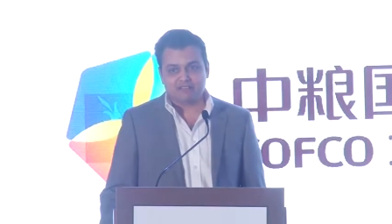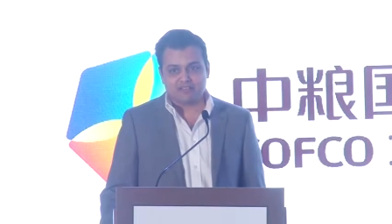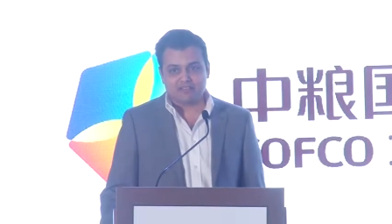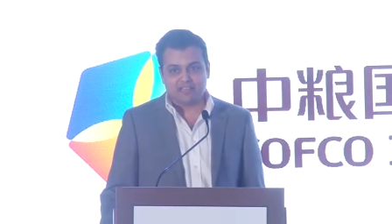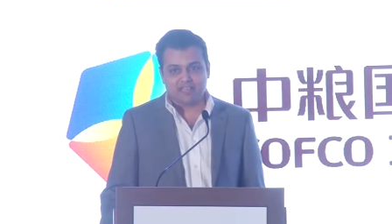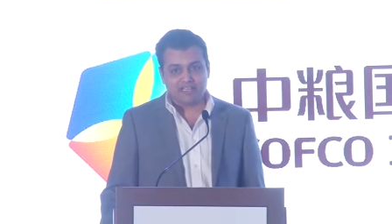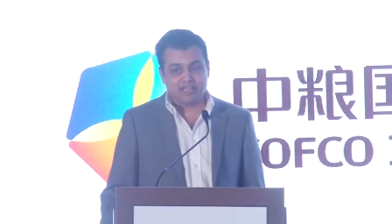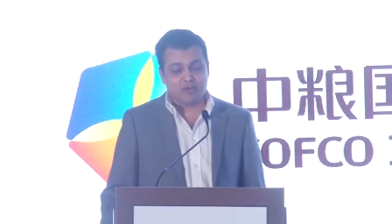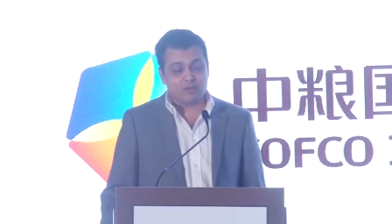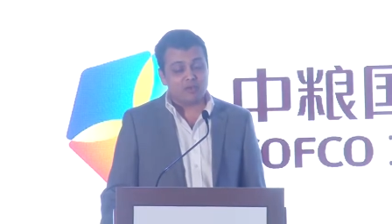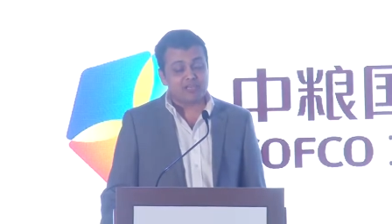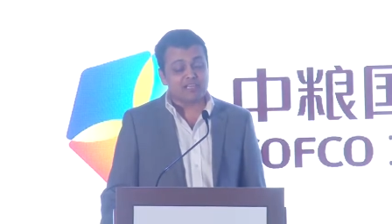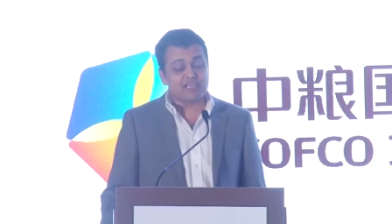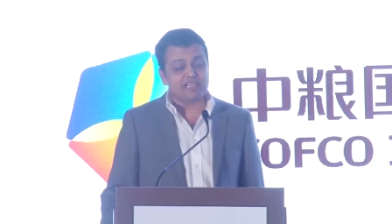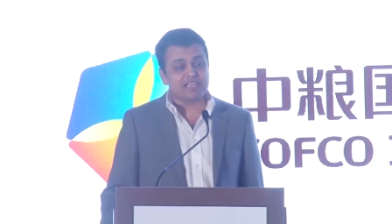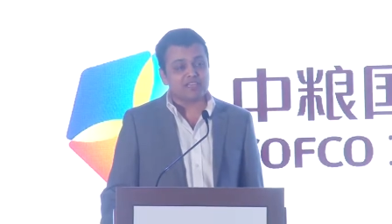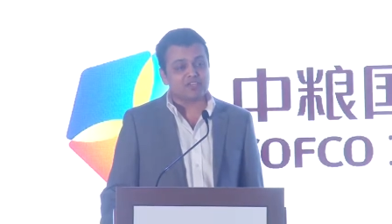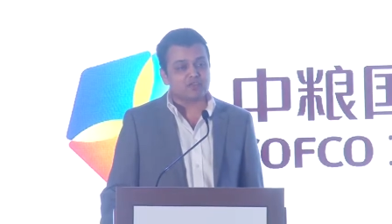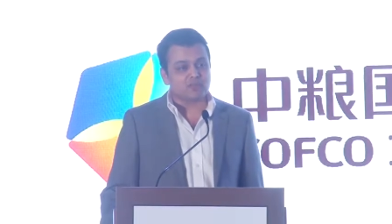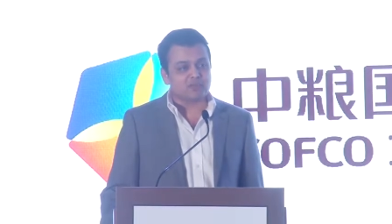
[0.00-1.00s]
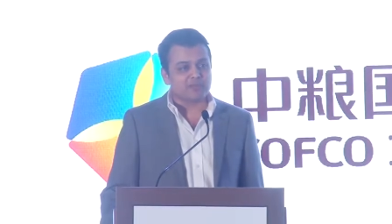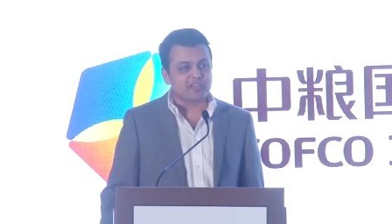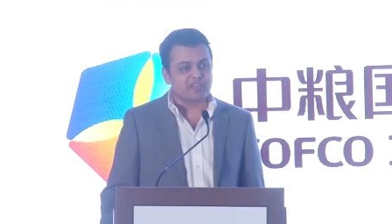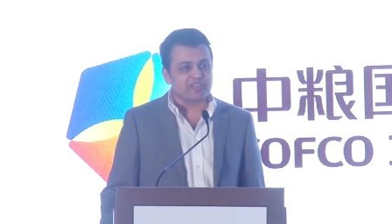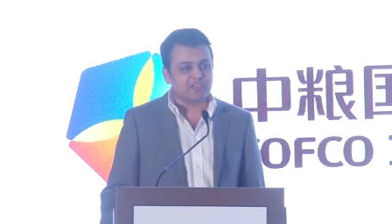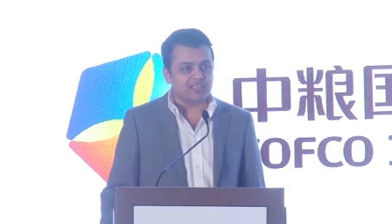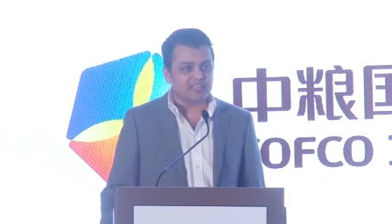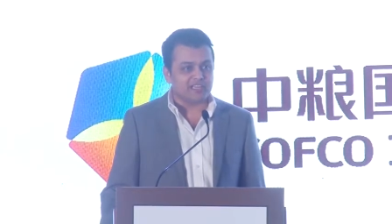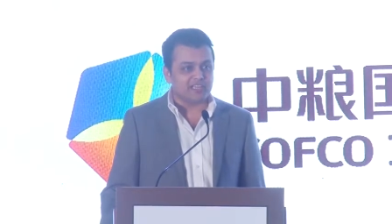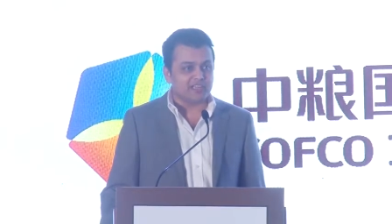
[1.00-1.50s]
India will need to be
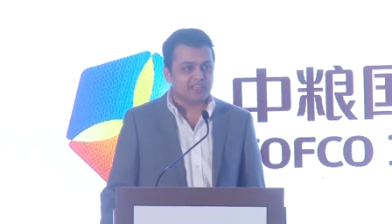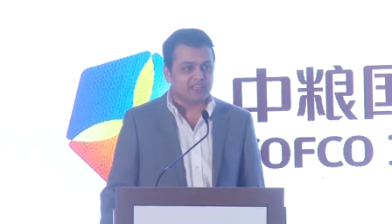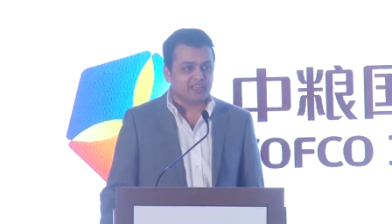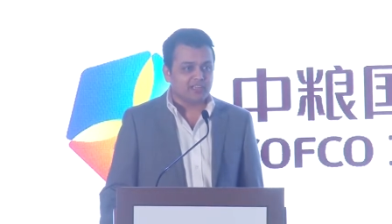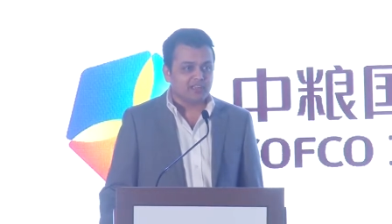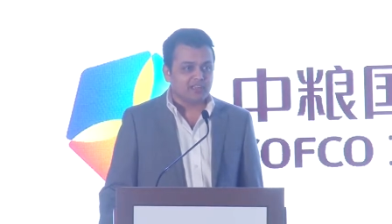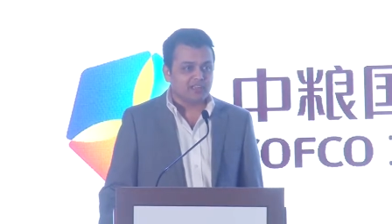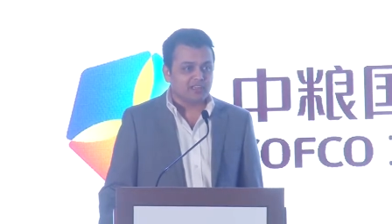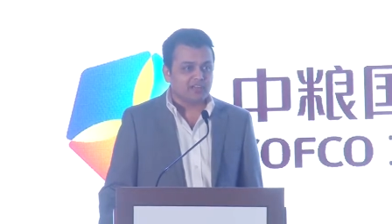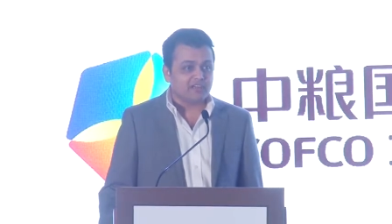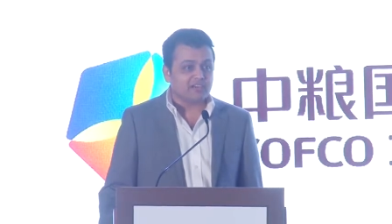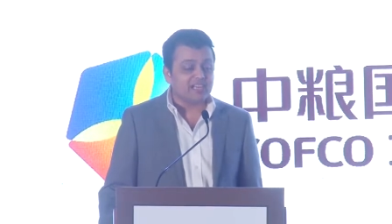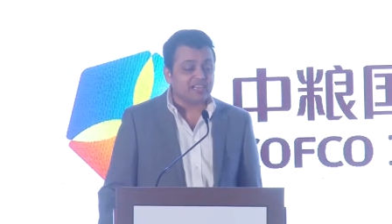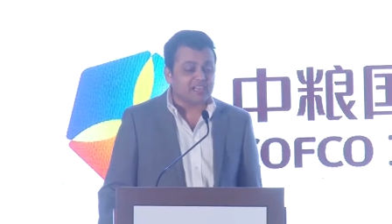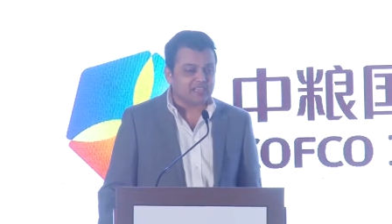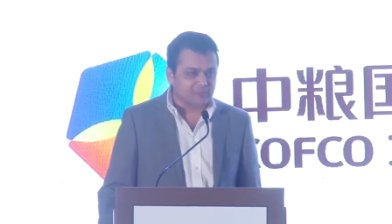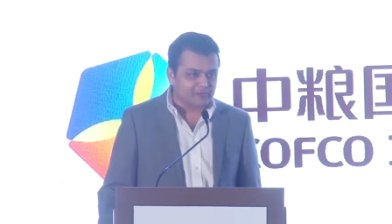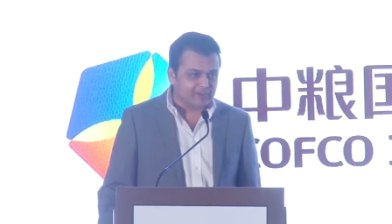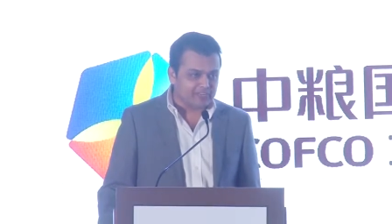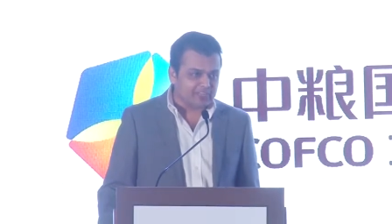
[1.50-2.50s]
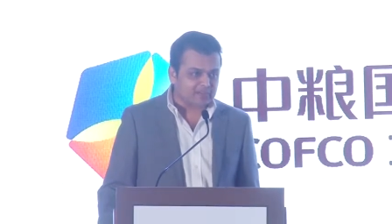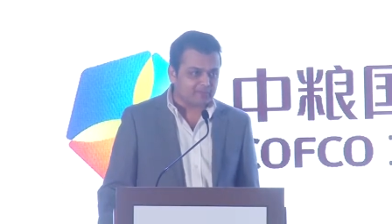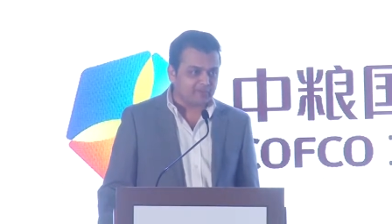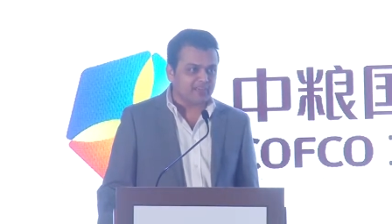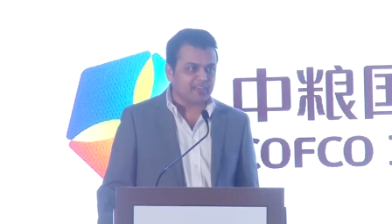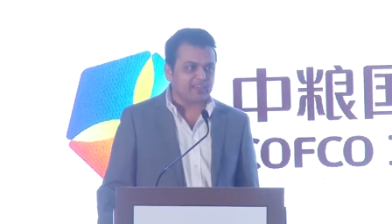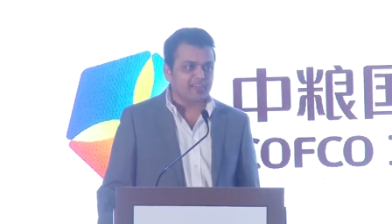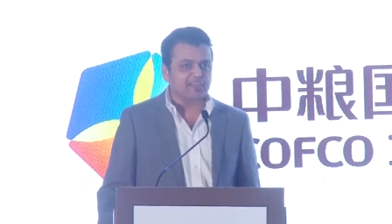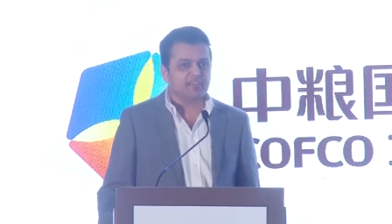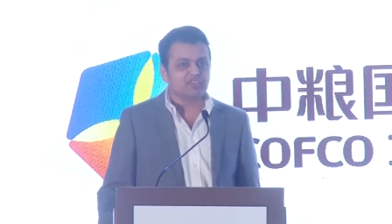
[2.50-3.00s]
really, relatively
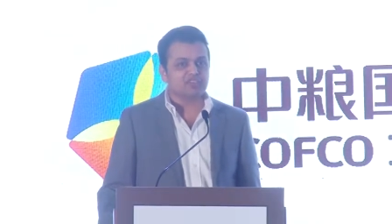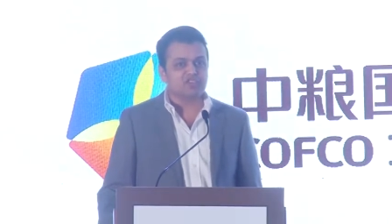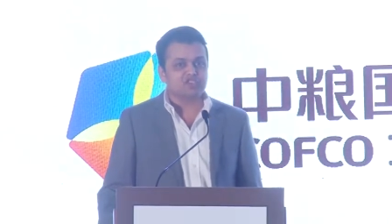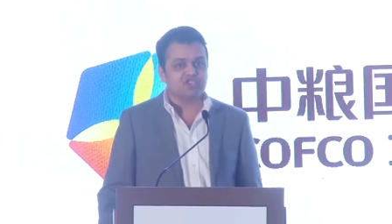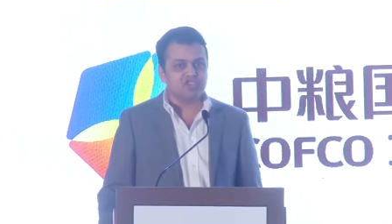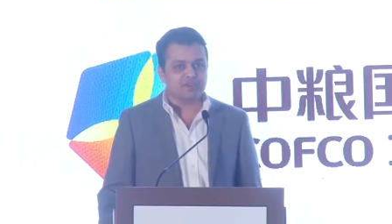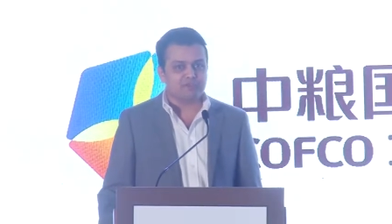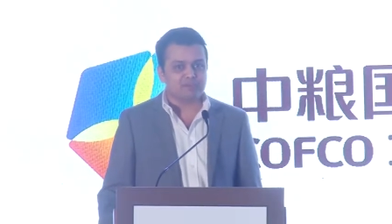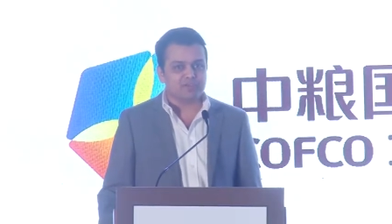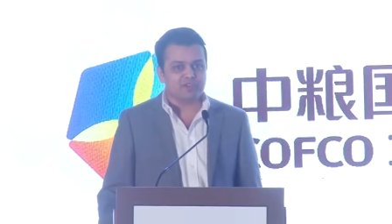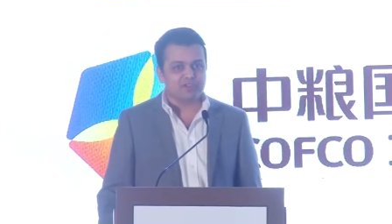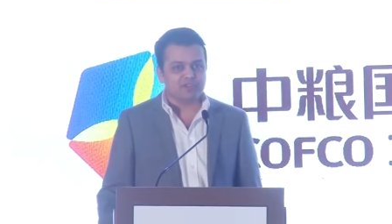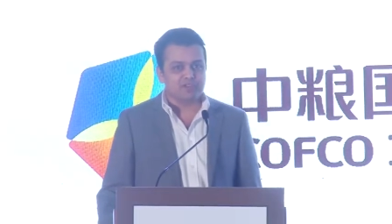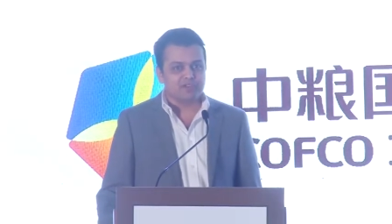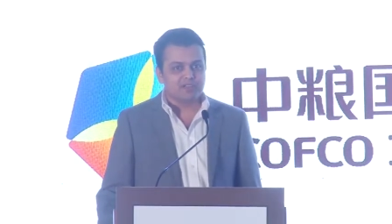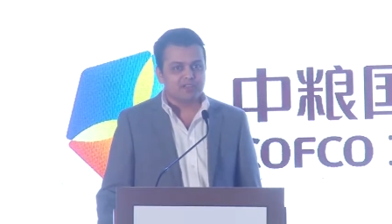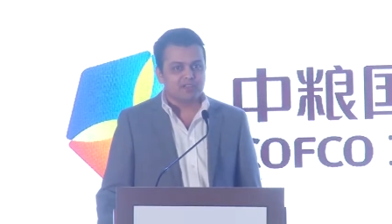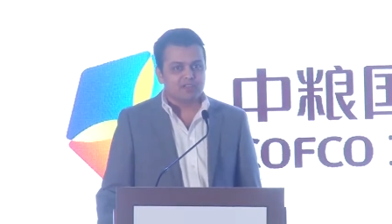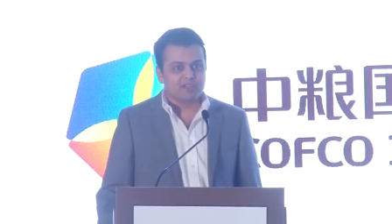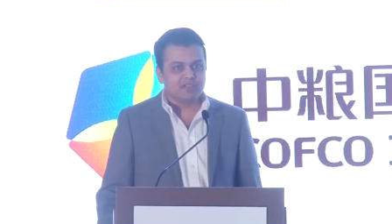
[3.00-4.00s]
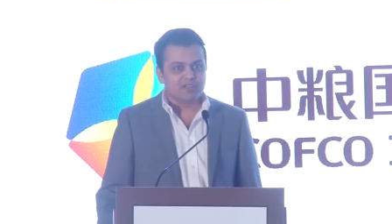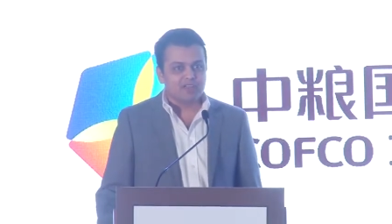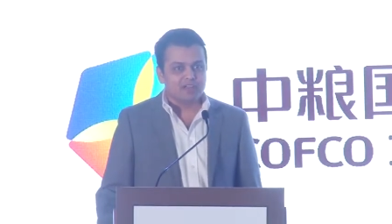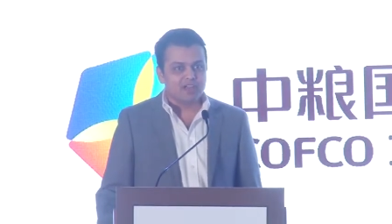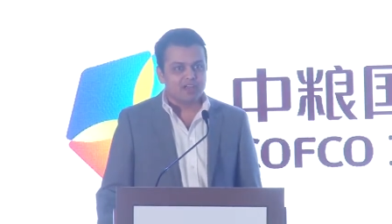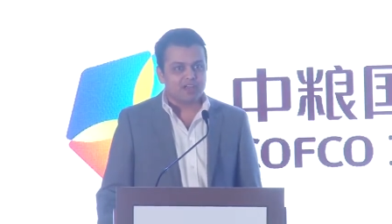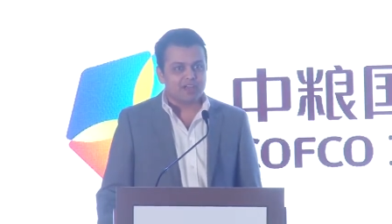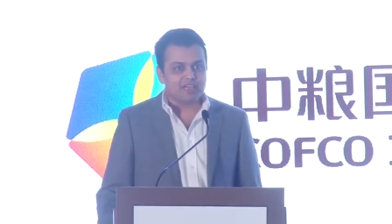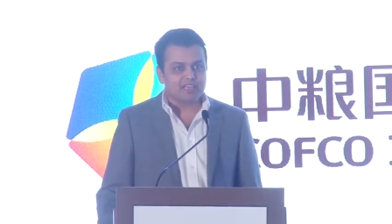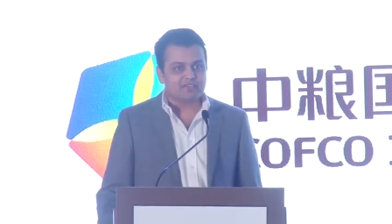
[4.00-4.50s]
speaking, cheap
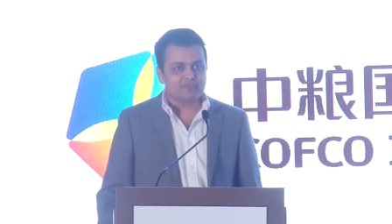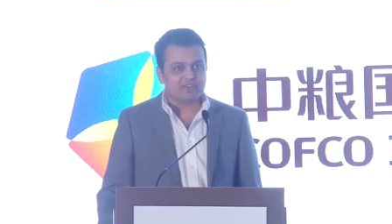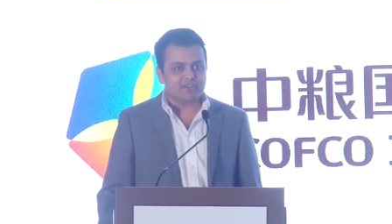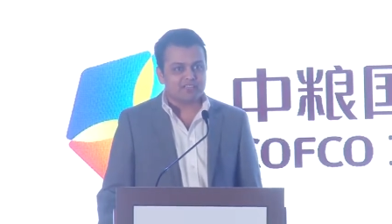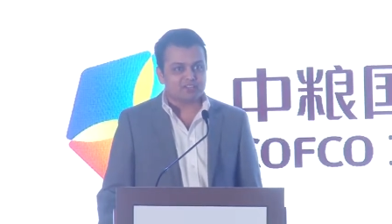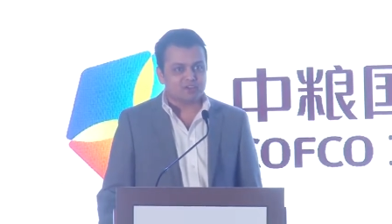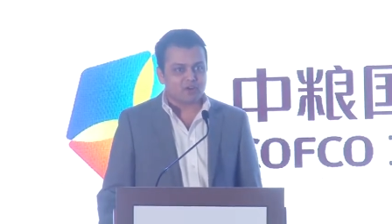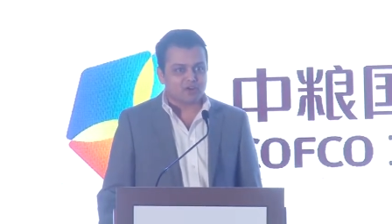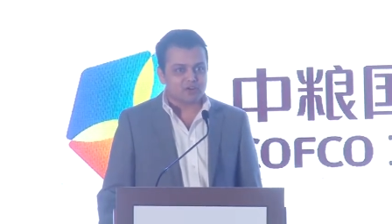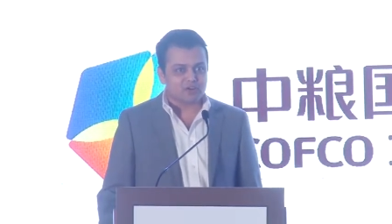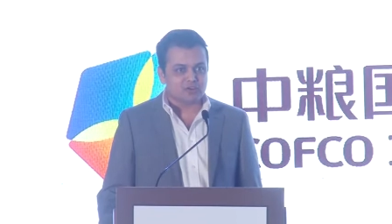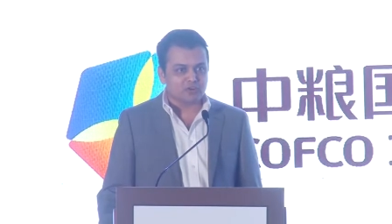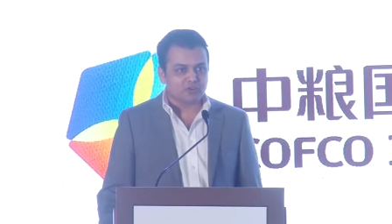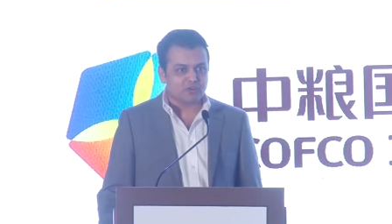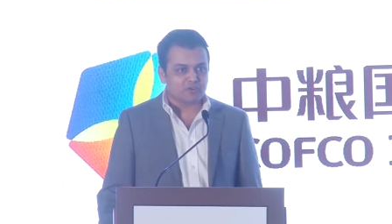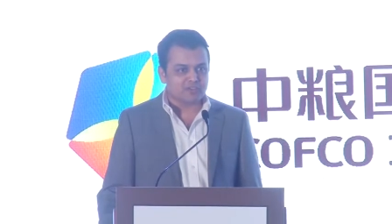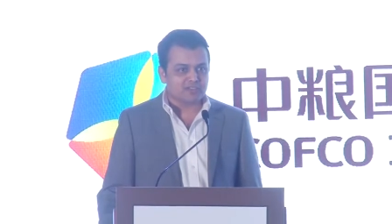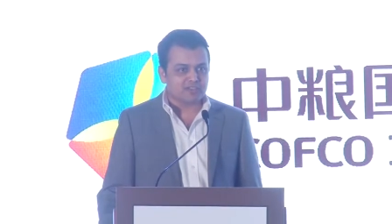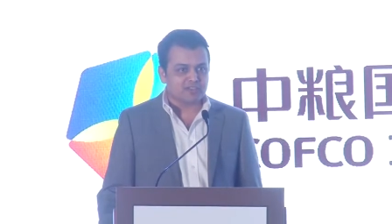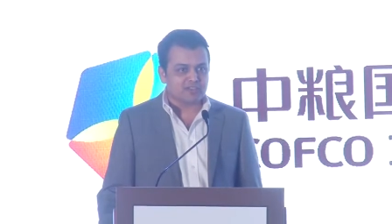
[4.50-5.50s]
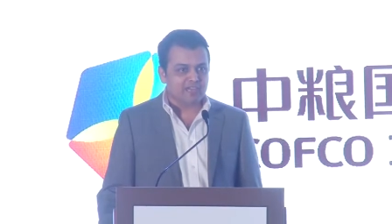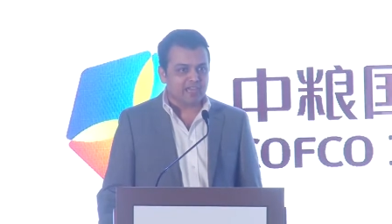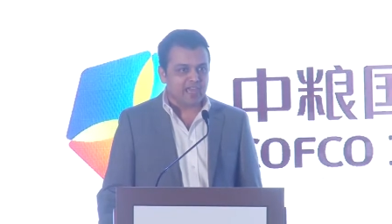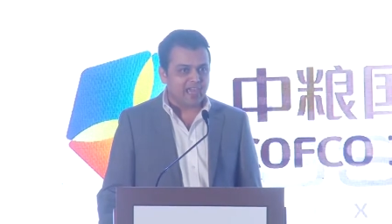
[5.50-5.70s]
uh, as far as cotton goes.